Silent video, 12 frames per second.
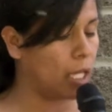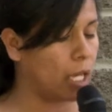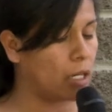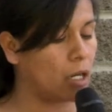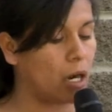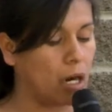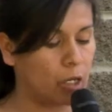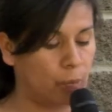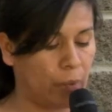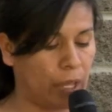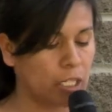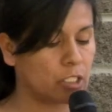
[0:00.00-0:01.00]
and a hard
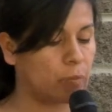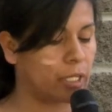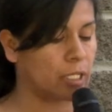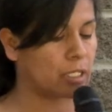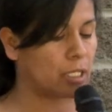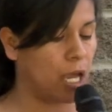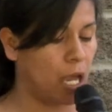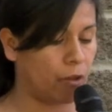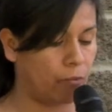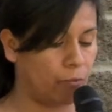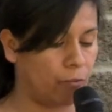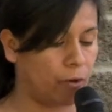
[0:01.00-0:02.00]
place because
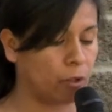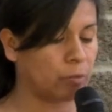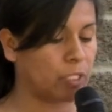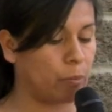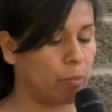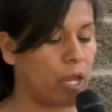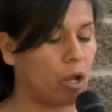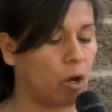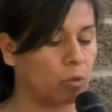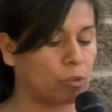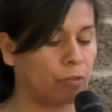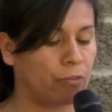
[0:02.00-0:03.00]
I formed my
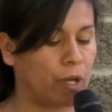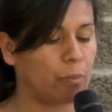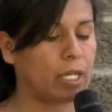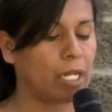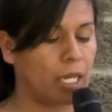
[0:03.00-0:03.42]
own family